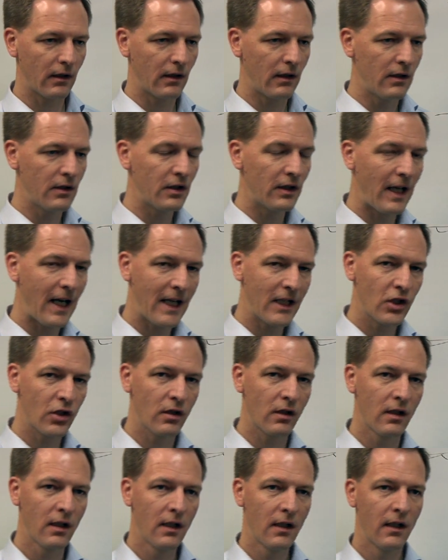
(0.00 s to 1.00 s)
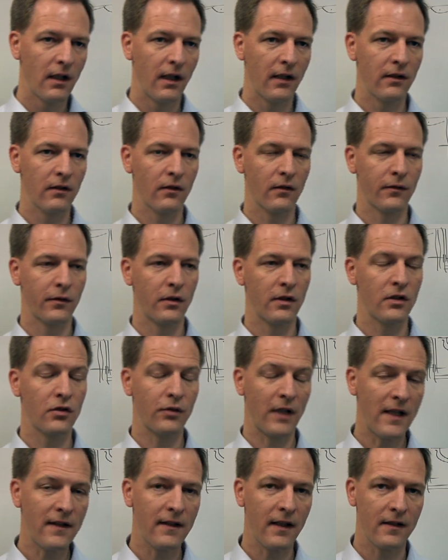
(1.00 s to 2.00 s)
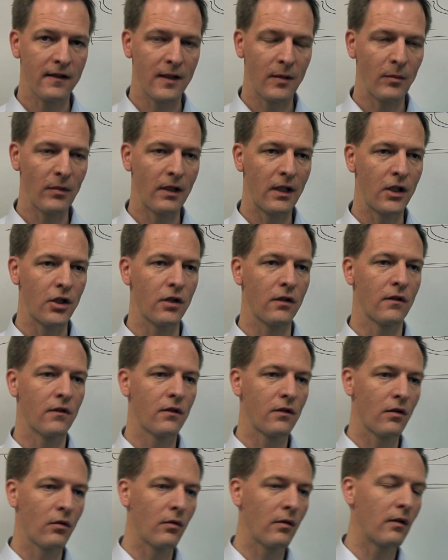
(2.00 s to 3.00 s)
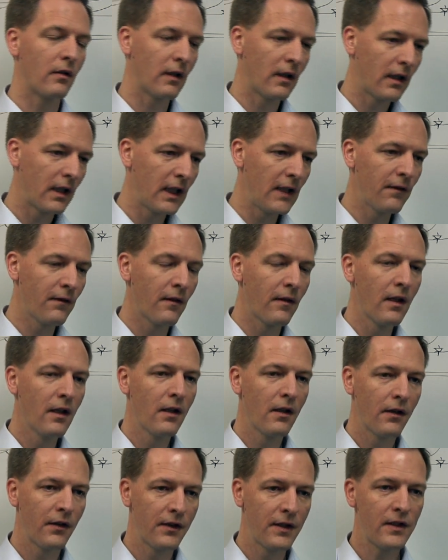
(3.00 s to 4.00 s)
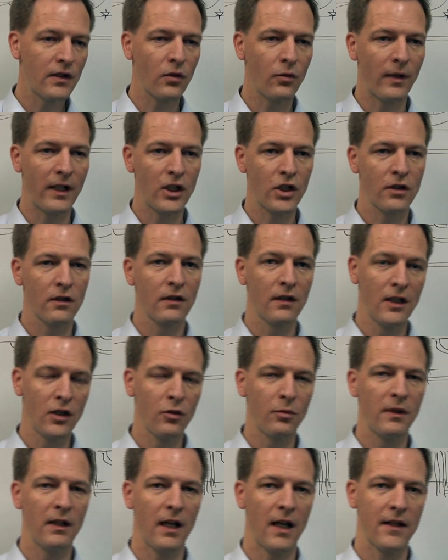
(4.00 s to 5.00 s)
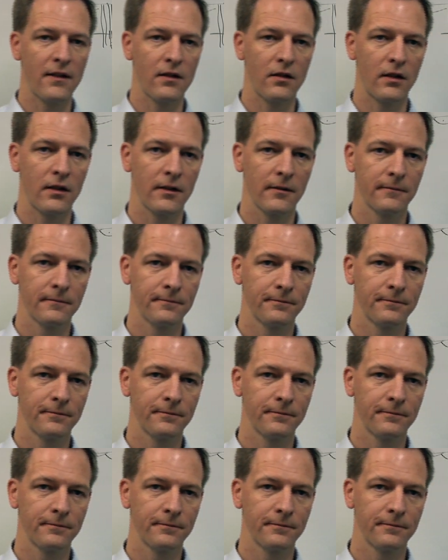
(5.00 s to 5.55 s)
interaction and for a transient simulation. So even this question needs to be answered.